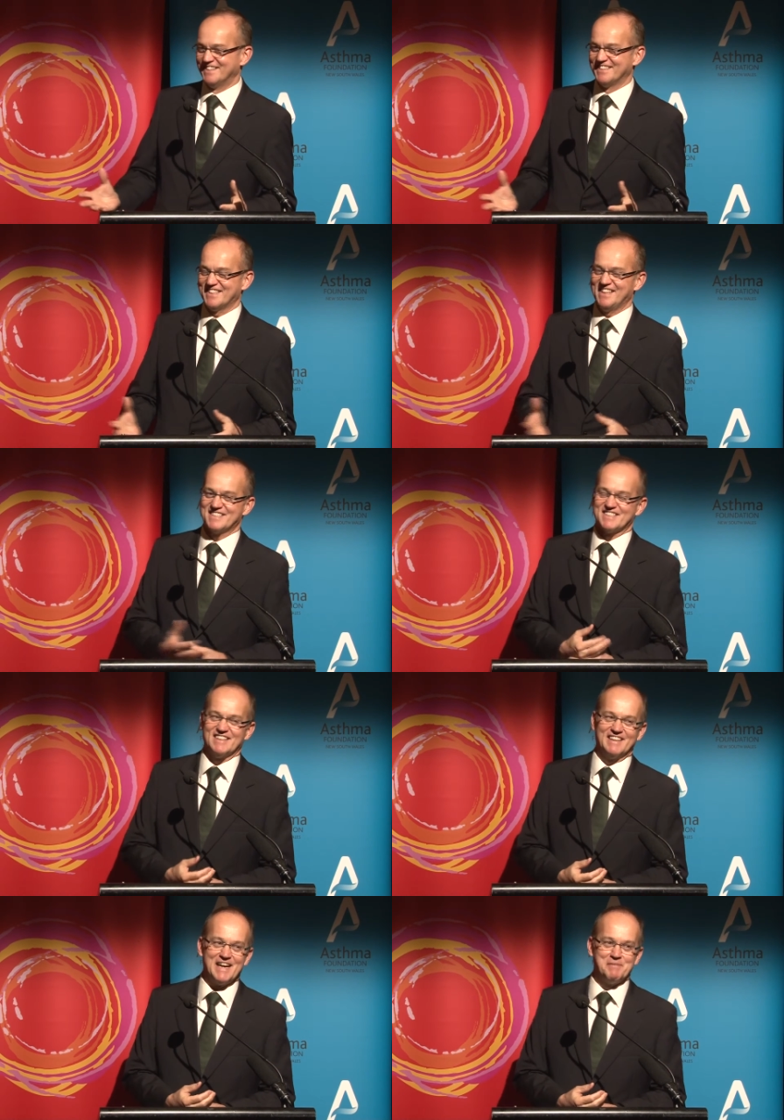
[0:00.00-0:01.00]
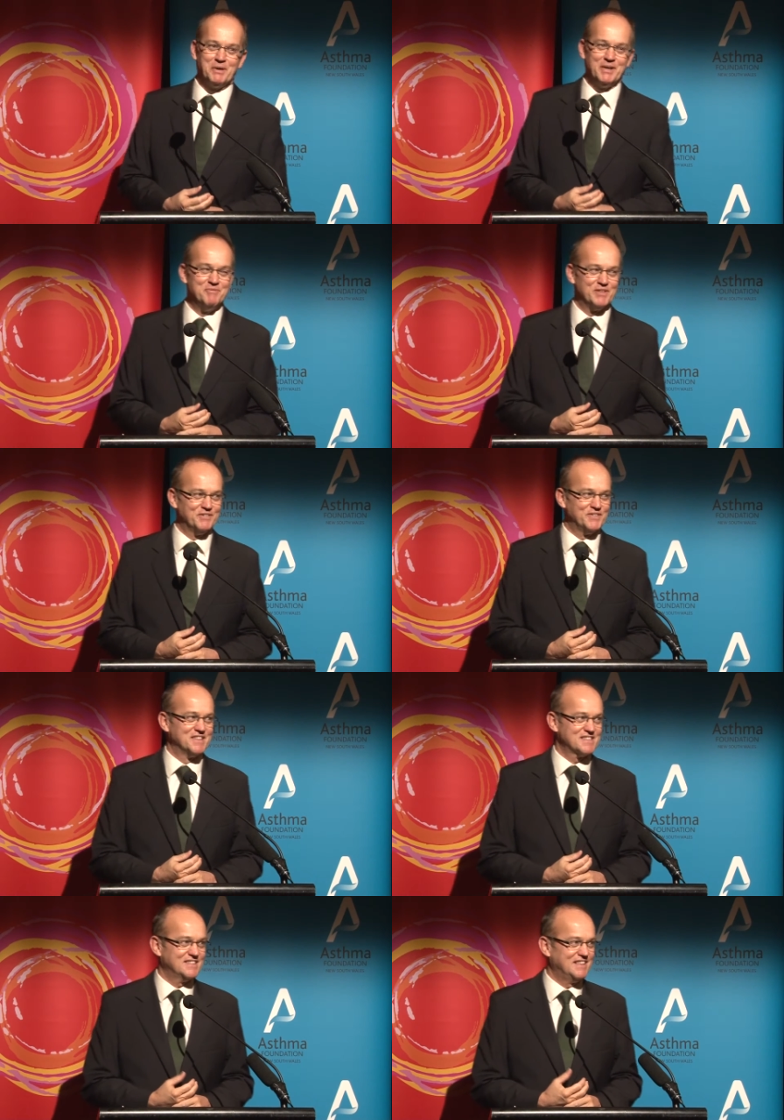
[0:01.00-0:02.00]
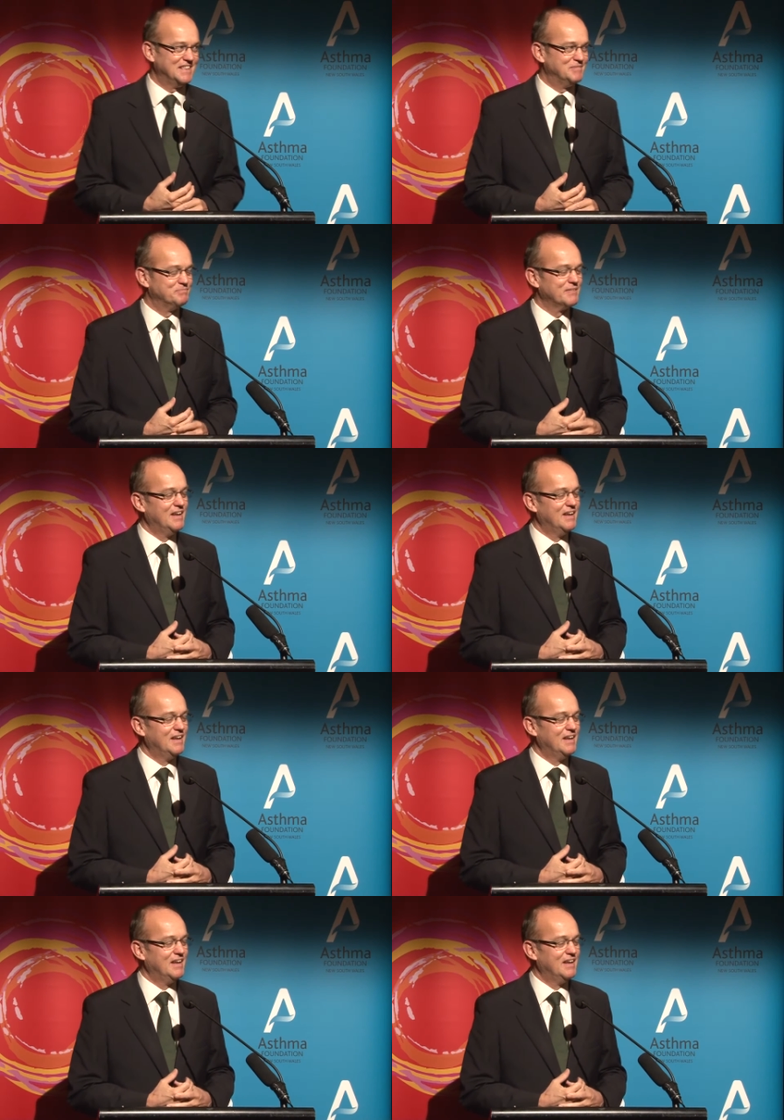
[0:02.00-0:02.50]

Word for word: the chance to see La Boheme for the first time.